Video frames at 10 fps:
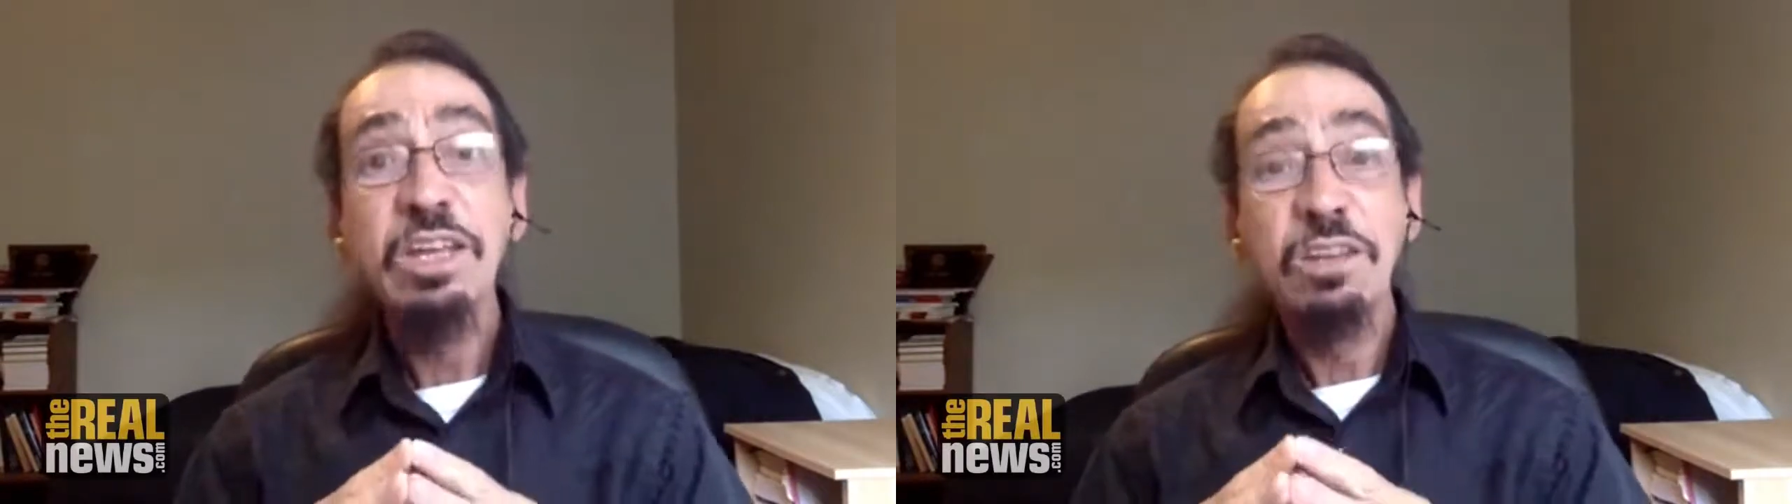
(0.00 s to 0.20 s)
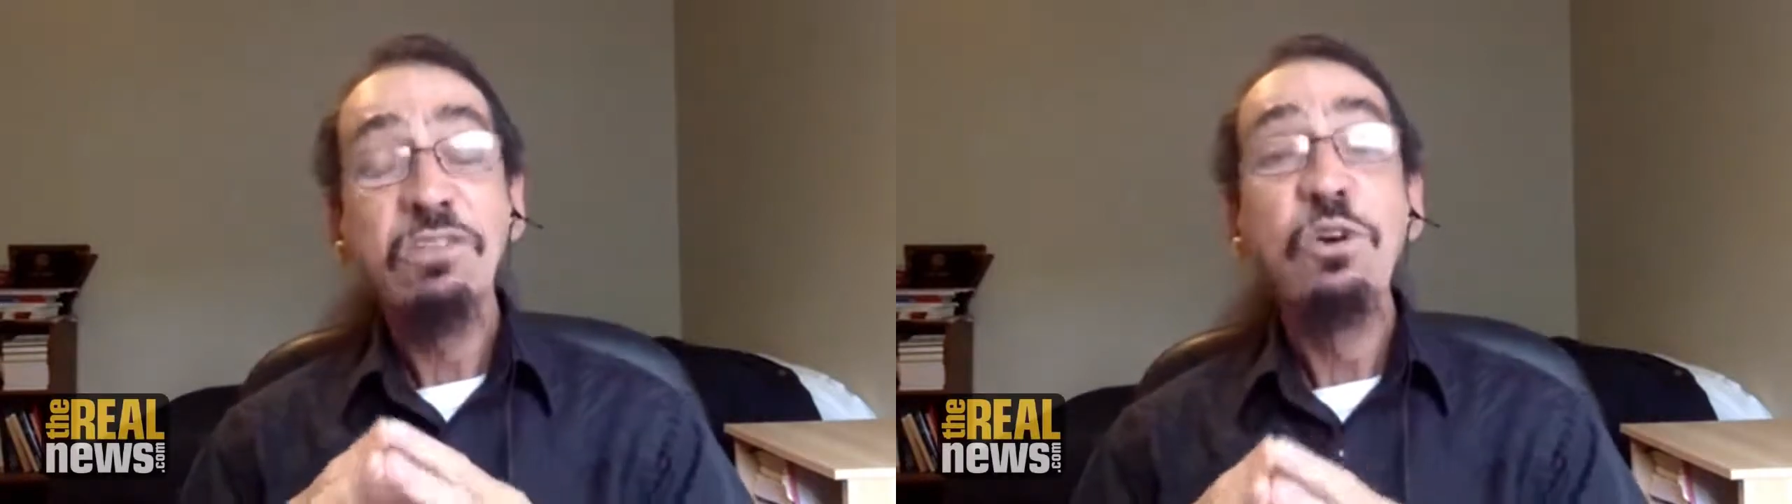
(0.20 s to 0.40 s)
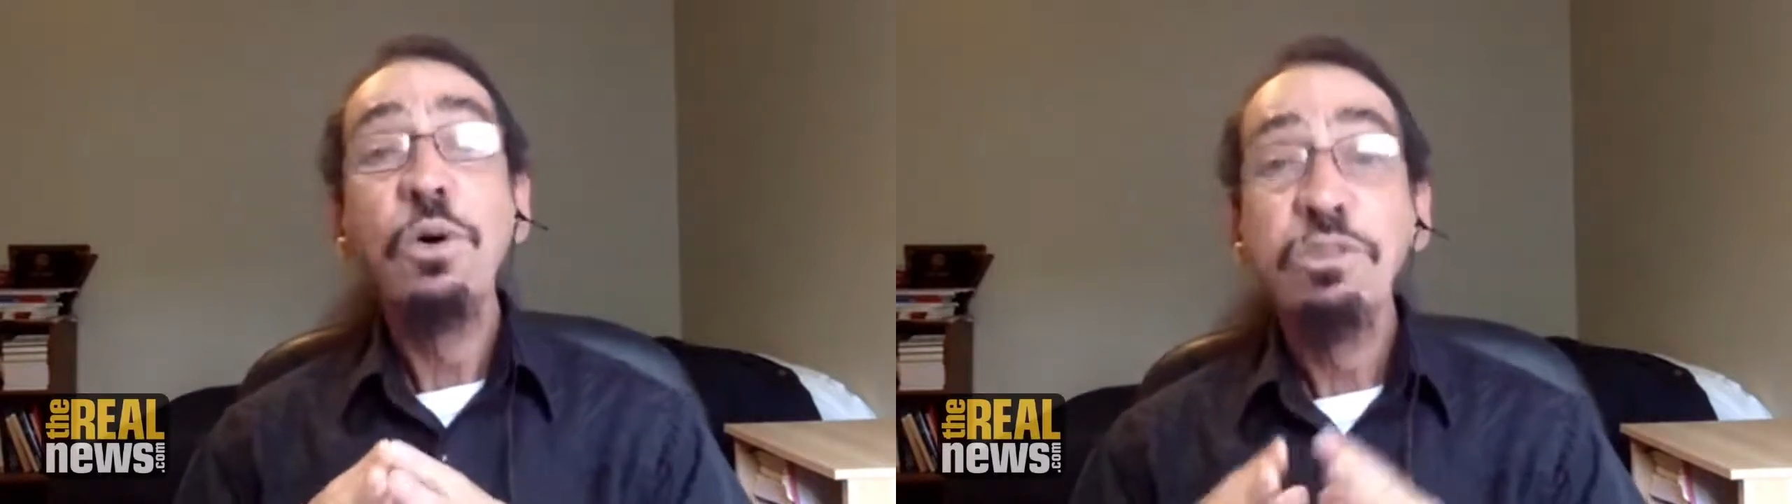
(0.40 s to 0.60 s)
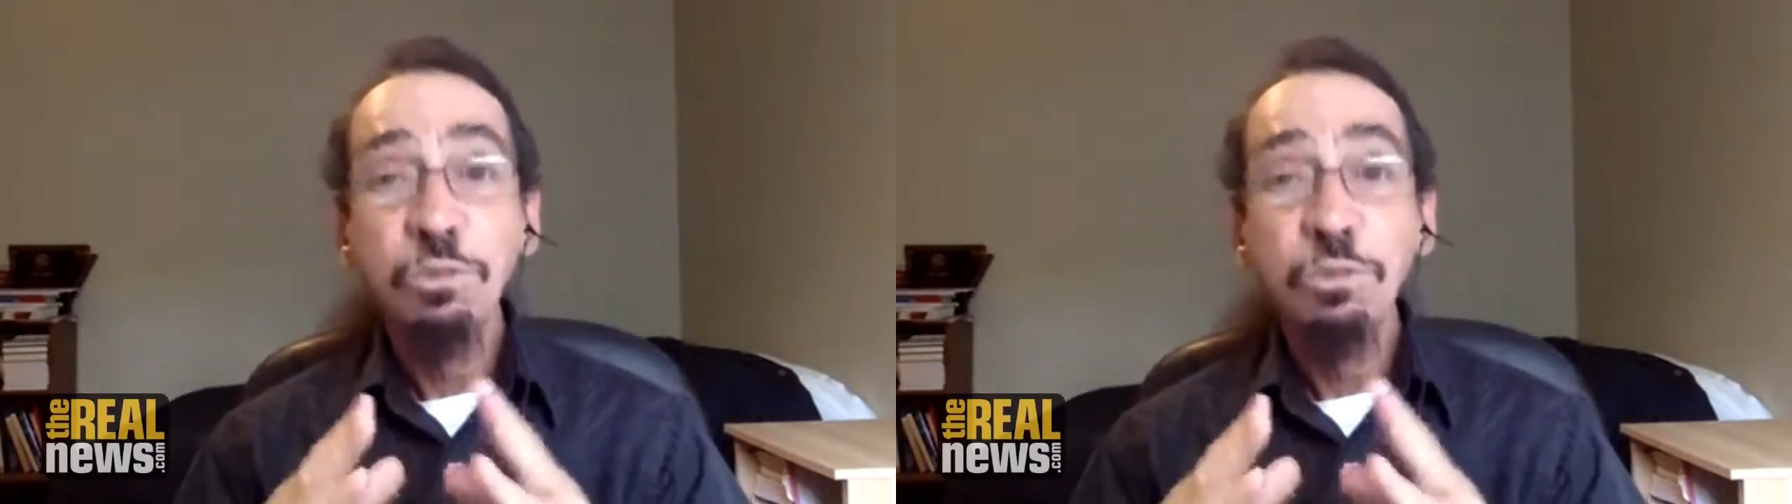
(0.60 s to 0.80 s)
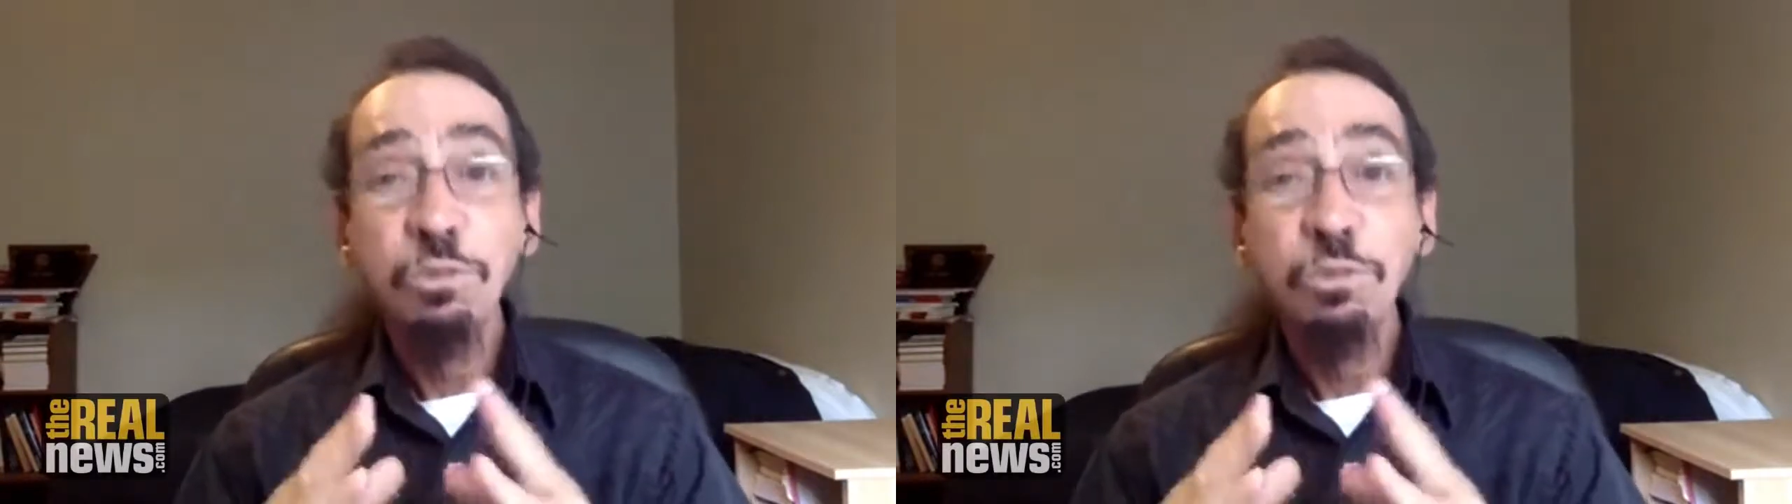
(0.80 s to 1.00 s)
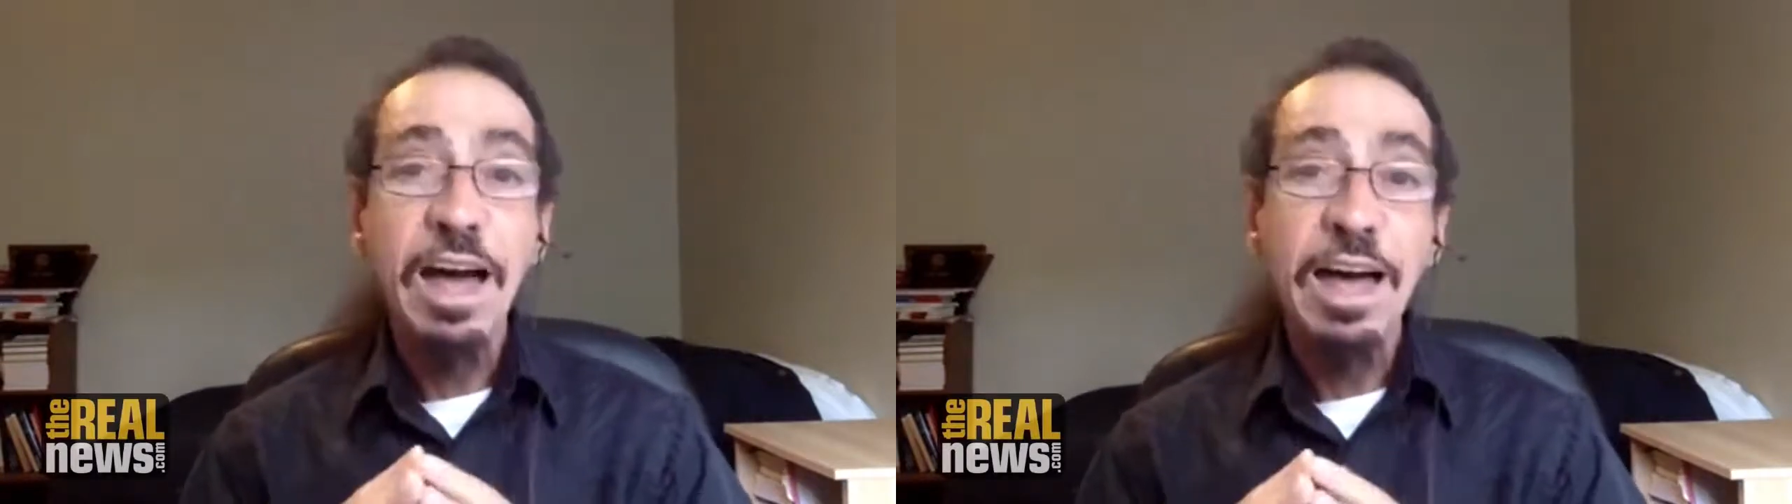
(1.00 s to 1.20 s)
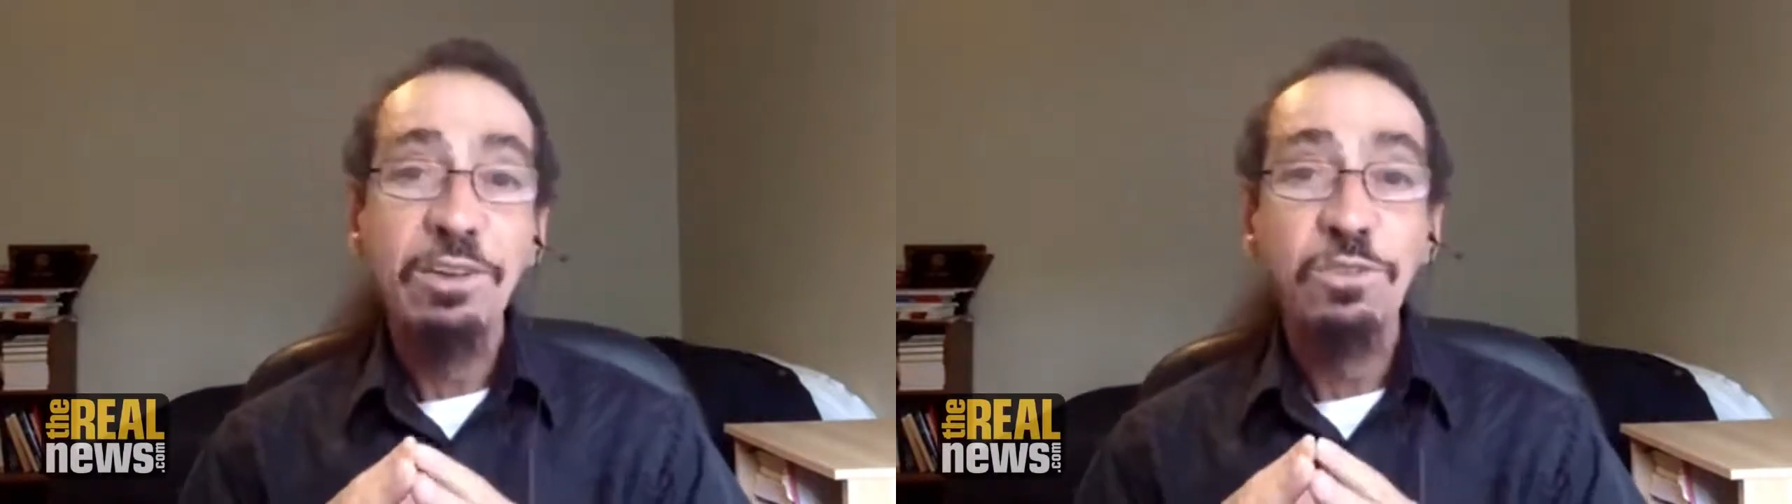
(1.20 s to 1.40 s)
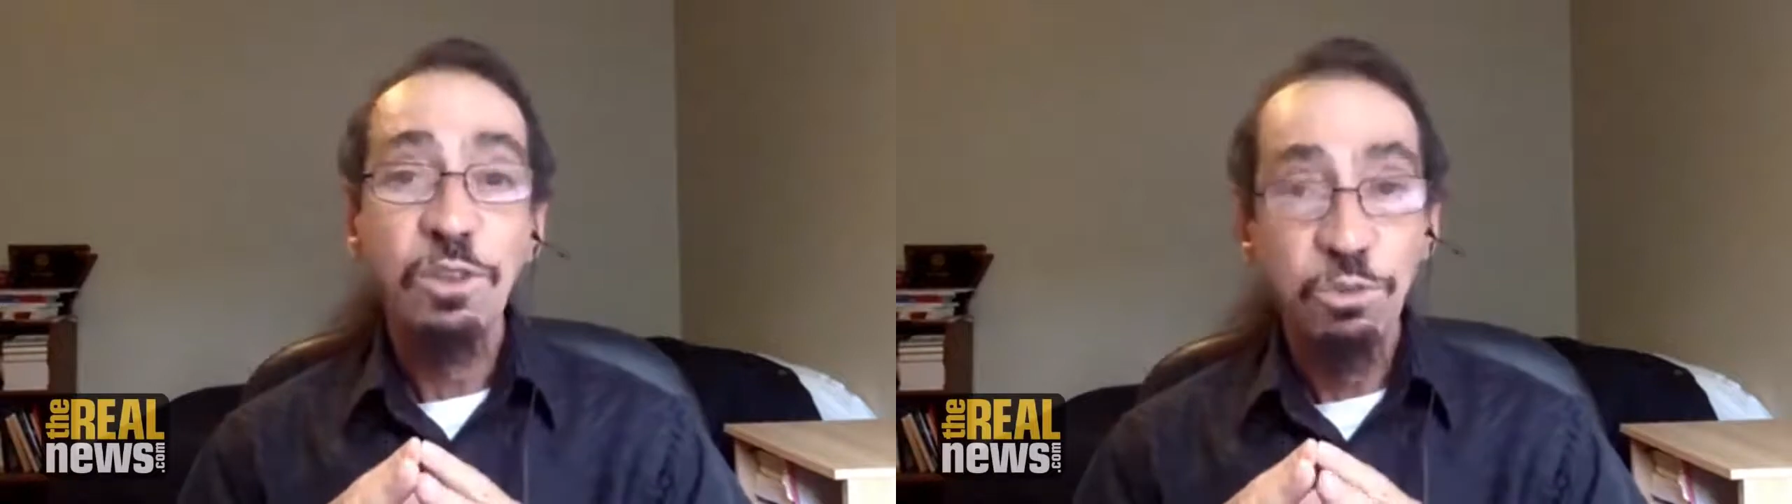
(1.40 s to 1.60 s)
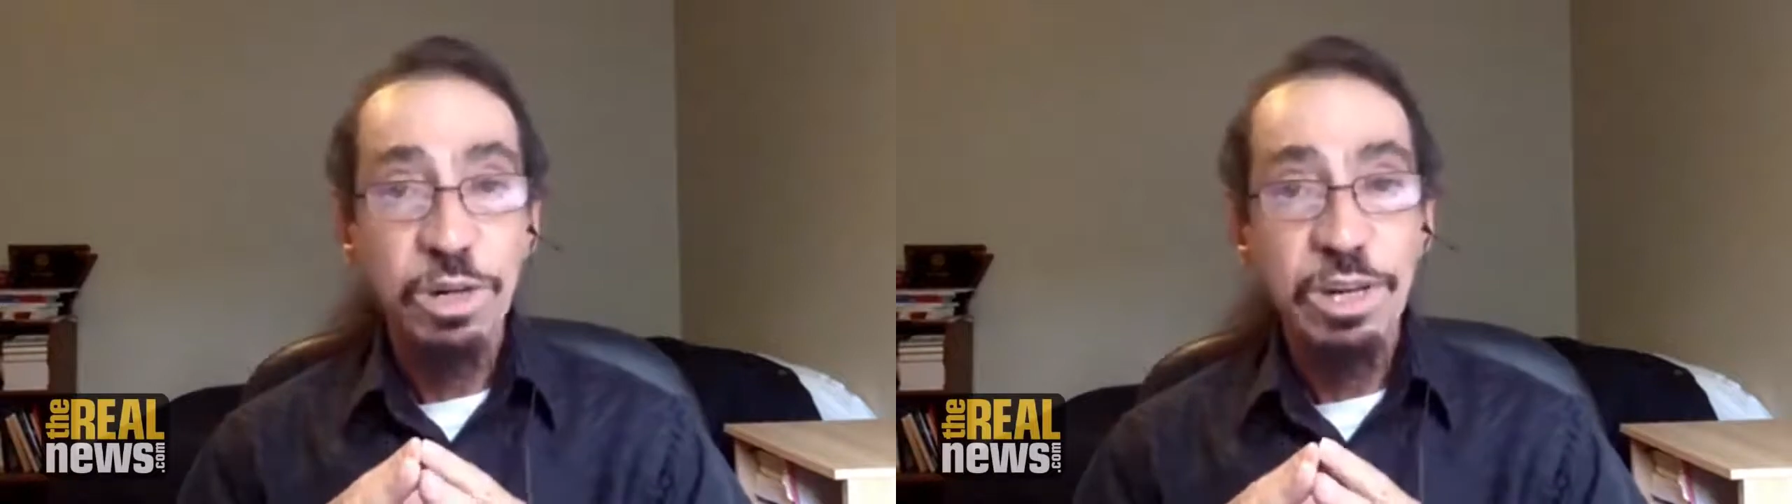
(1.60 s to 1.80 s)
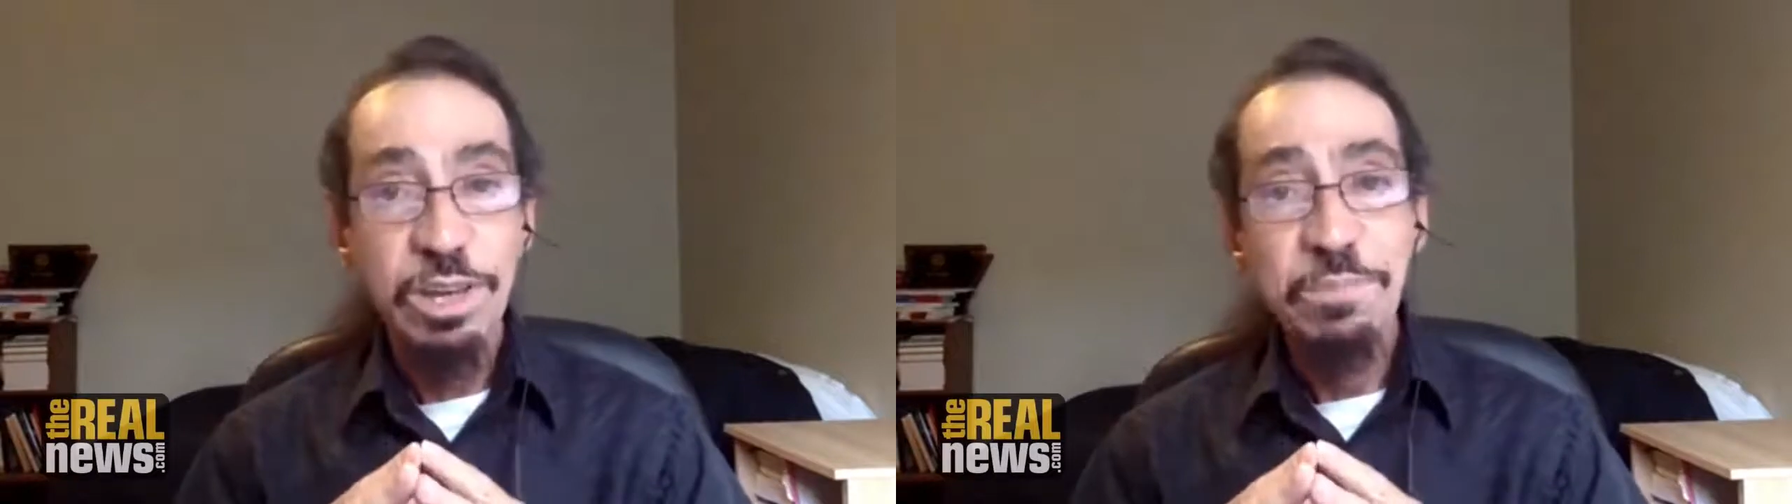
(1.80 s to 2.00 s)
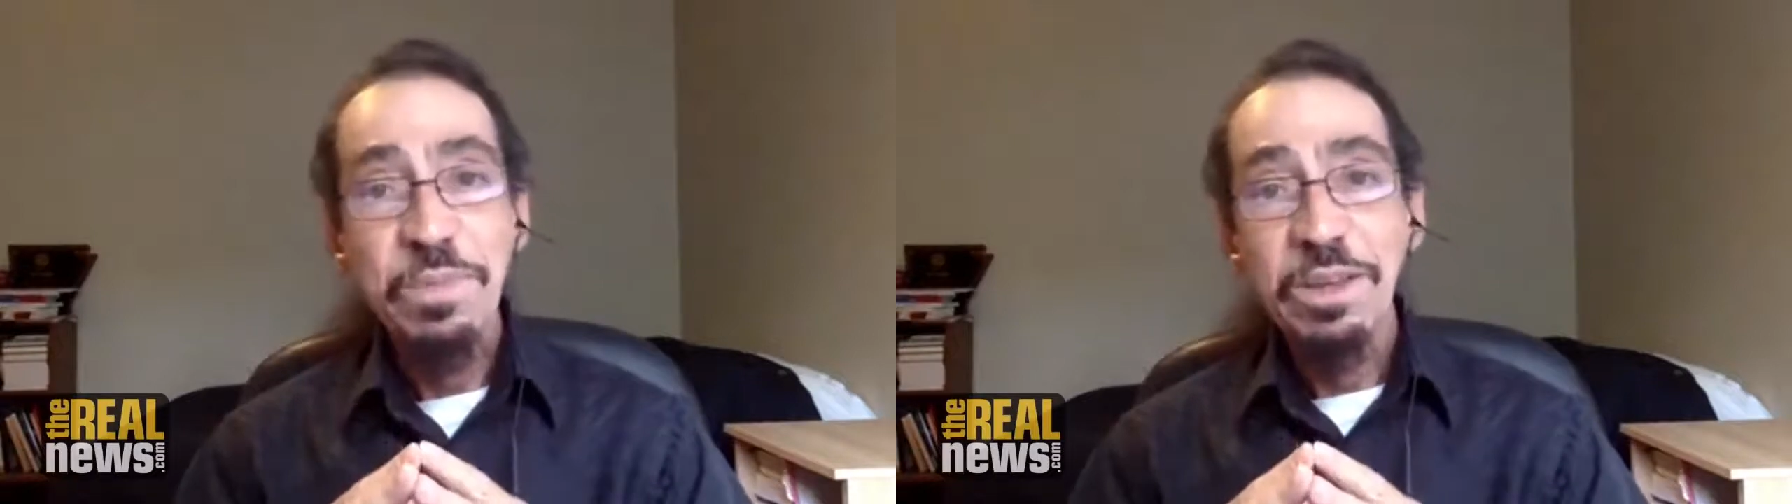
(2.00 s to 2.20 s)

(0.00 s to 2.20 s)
it is going to recognize the treaty